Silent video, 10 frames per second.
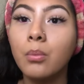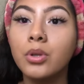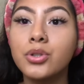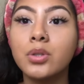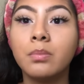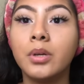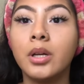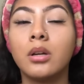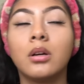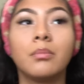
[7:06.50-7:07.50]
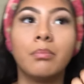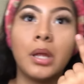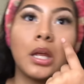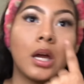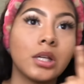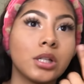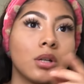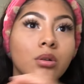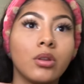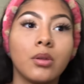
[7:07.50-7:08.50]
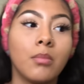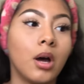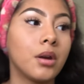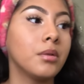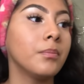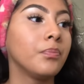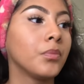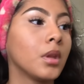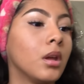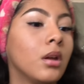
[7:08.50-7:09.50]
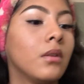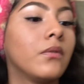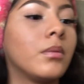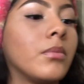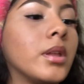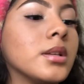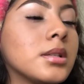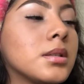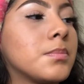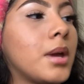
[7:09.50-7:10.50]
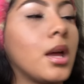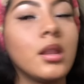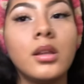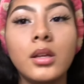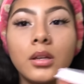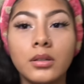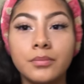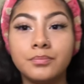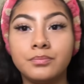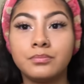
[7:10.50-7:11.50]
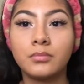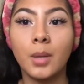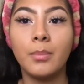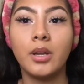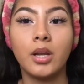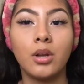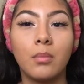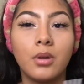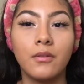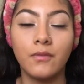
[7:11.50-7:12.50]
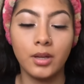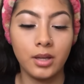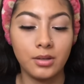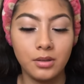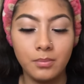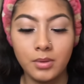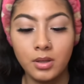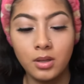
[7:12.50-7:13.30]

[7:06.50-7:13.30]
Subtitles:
want to put pink eyeshadow on the bottom from this palette, but I know I'm gonna fuck it up.